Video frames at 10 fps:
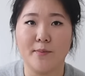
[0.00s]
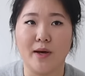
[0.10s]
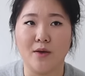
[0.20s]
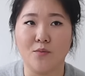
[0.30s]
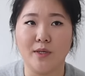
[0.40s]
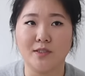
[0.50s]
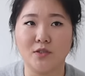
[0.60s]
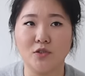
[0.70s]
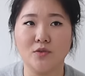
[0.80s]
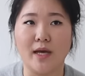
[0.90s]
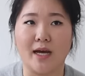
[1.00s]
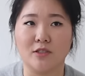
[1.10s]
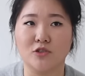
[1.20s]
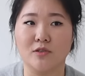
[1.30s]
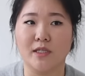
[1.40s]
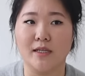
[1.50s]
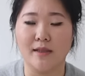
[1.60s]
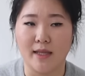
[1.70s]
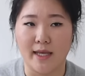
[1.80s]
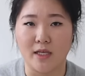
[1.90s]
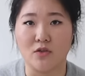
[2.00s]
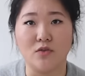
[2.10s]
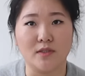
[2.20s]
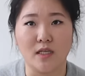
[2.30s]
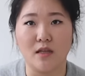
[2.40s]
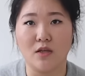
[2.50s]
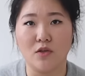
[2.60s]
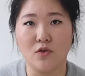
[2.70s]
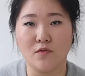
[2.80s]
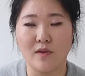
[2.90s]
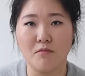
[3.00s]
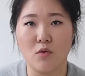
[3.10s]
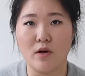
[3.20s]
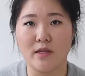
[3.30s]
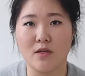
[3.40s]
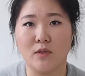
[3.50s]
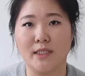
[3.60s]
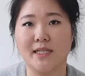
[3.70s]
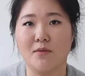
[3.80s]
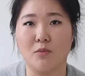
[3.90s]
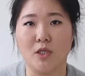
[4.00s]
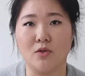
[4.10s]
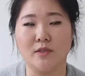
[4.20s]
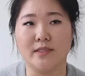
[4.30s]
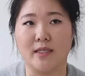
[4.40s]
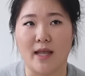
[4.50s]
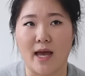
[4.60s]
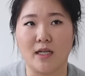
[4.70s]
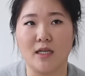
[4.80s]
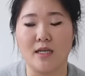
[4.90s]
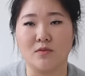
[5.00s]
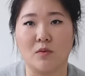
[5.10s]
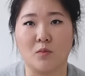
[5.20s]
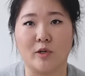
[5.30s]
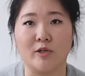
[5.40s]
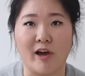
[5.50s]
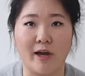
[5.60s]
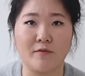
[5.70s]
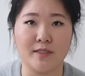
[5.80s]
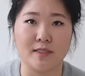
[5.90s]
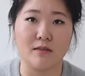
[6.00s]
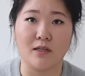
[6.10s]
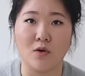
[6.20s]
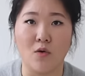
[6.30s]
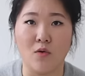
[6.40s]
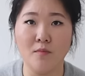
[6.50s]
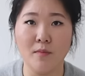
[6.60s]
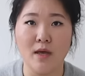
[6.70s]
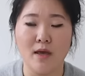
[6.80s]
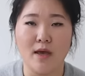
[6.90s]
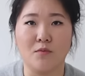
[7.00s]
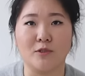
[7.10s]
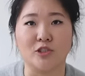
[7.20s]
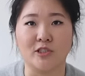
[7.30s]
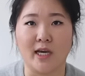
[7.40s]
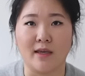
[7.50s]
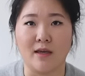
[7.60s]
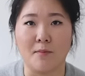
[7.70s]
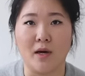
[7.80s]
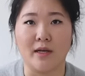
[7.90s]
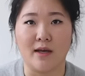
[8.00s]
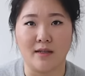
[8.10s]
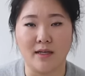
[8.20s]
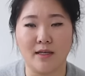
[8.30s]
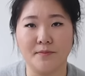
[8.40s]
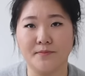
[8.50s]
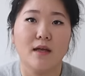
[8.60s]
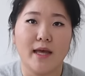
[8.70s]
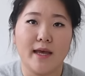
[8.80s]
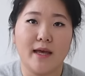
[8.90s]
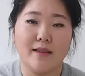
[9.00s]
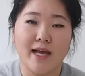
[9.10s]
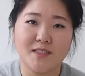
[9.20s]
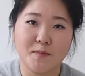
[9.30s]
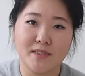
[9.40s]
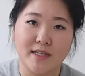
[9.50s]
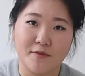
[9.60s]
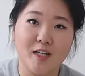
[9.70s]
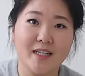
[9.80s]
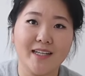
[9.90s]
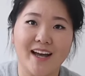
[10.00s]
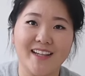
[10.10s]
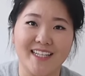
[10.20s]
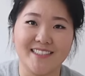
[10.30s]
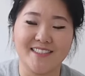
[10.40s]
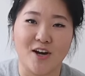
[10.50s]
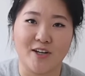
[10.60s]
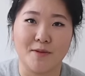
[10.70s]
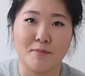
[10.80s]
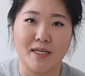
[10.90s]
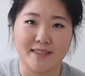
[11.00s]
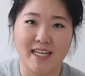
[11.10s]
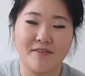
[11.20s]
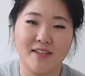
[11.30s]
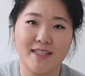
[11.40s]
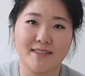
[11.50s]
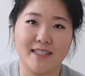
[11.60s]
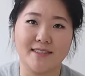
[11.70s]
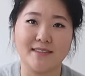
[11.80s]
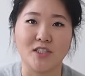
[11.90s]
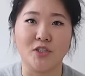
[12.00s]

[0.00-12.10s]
But we do actually like using the Eufy more. The only time we use the Nanit is when we're not physically home and we're just checking up on Ella. And last but definitely not least on our must-have list is the